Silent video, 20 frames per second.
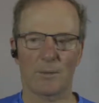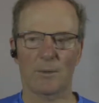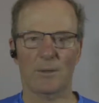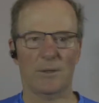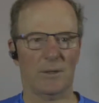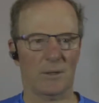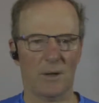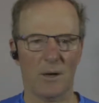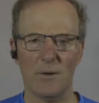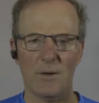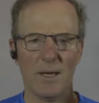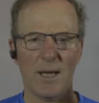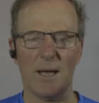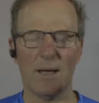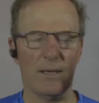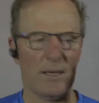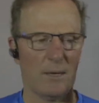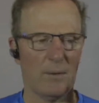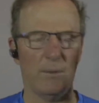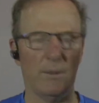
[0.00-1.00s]
He said, oh,
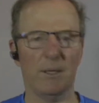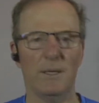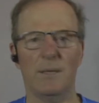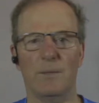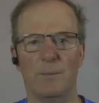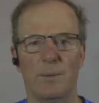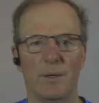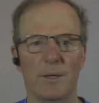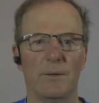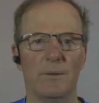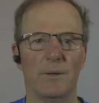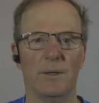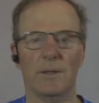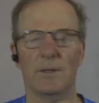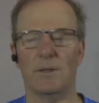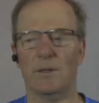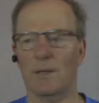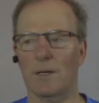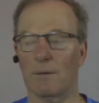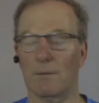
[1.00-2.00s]
yeah, we need to put you in the
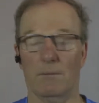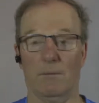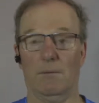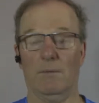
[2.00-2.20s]
scene.